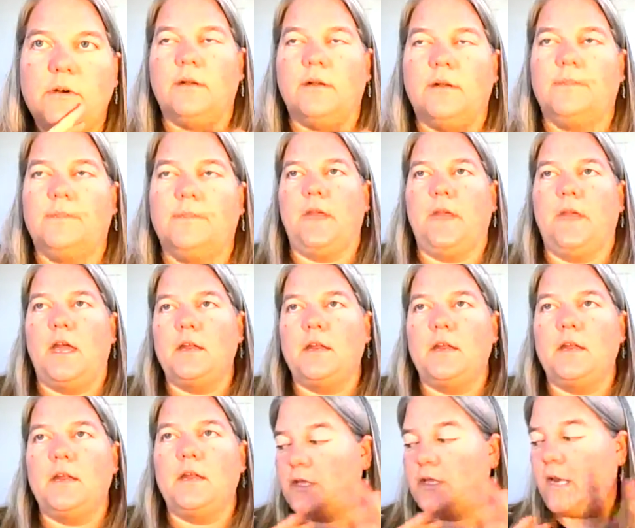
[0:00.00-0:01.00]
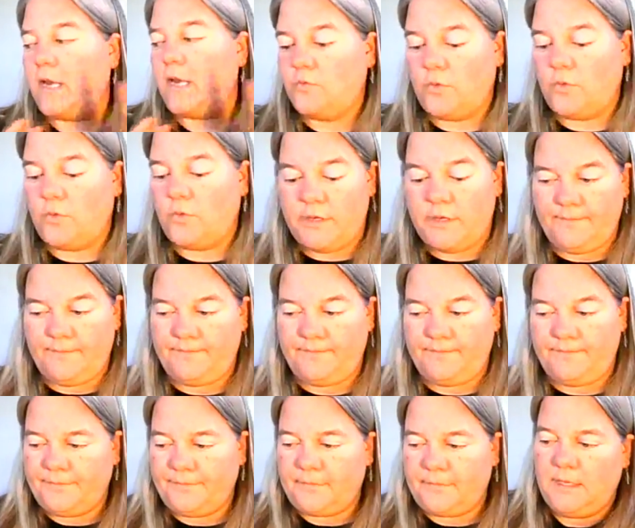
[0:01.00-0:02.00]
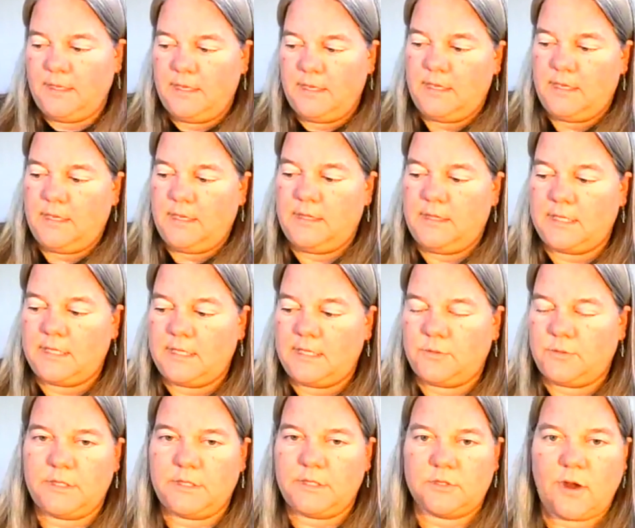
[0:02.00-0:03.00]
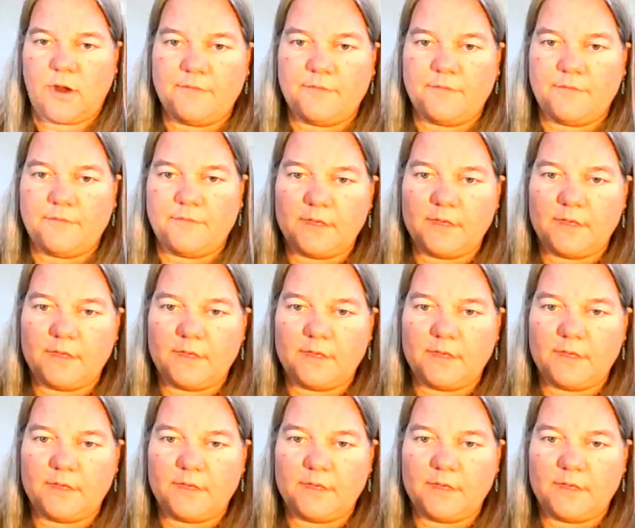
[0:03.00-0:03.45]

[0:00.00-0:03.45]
I know that everyone, that's what this graphic is